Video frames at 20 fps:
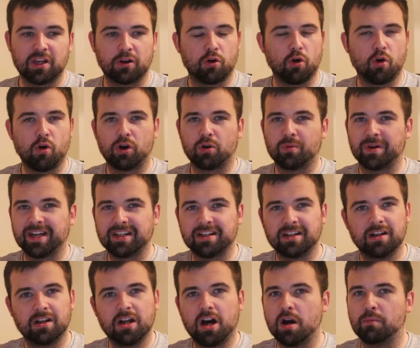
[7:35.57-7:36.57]
Cork were getting
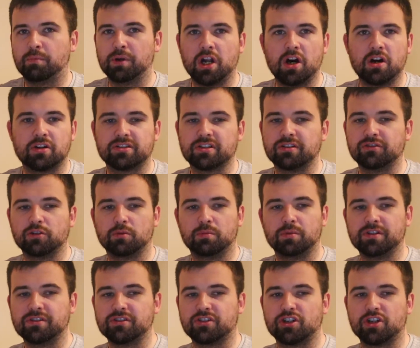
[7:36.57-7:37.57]
a lot of blocks on
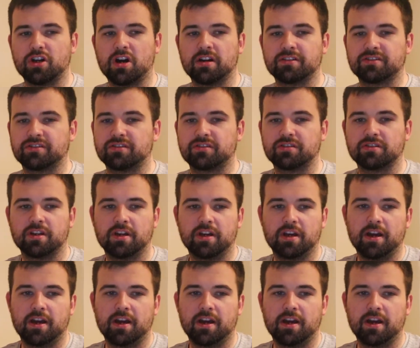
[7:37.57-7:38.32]
Dublin's shots.